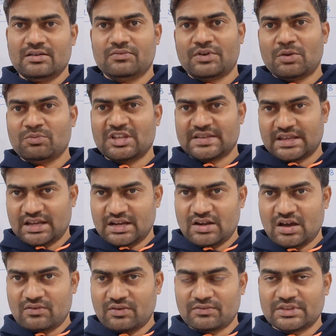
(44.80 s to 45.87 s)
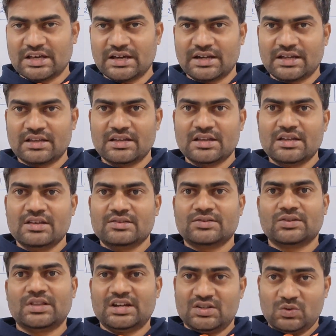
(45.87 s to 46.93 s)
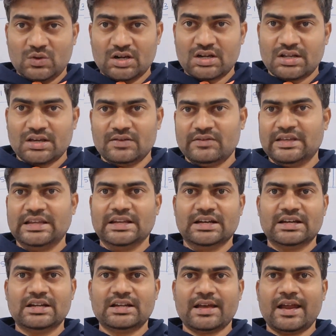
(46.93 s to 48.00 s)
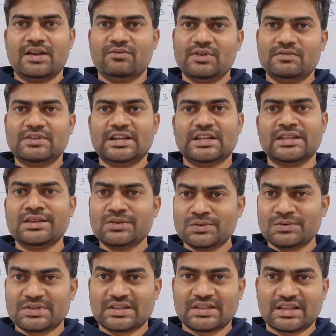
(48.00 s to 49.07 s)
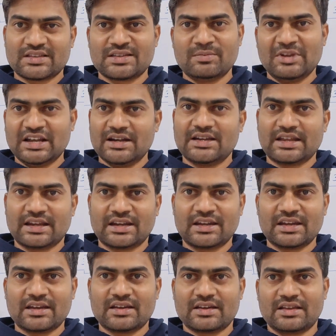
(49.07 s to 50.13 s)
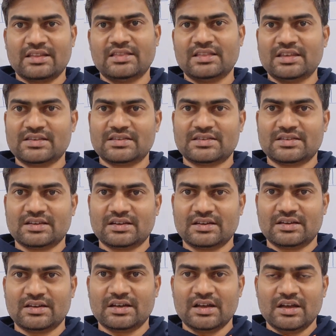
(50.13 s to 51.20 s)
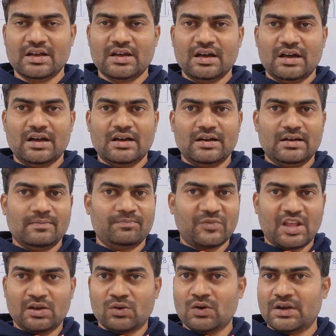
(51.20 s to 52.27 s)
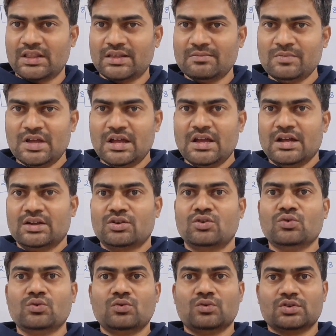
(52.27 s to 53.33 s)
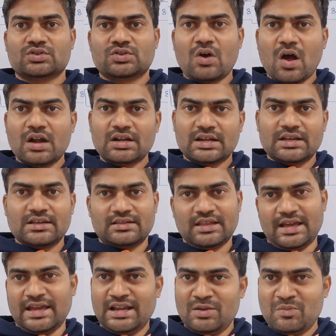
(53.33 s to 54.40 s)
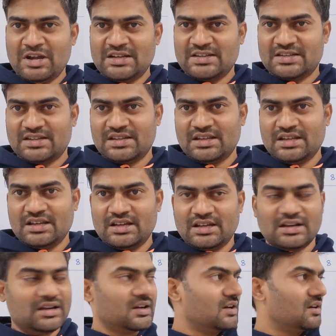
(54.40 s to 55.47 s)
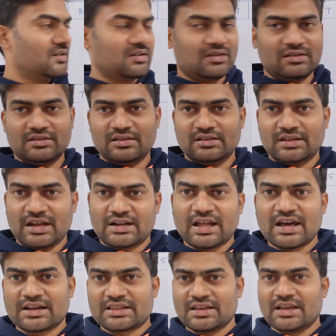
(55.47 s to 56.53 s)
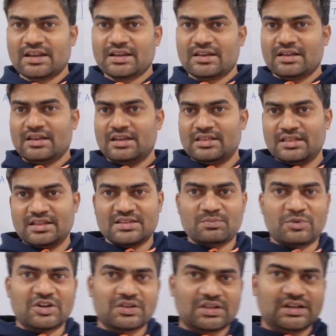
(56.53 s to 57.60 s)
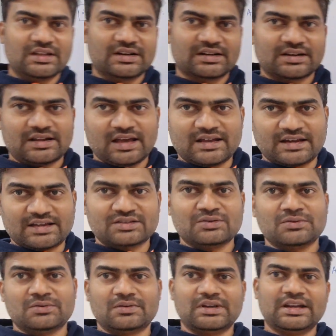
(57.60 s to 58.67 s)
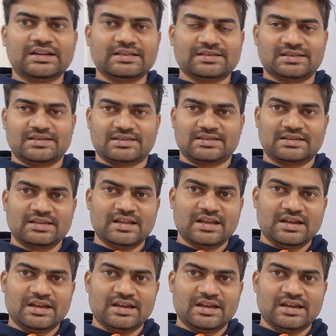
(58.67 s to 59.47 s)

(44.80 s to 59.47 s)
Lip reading: from the second half of the array. So that's what we learned, and we will use the similar technique in this algorithm to sort the elements that are there in this particular array. So let us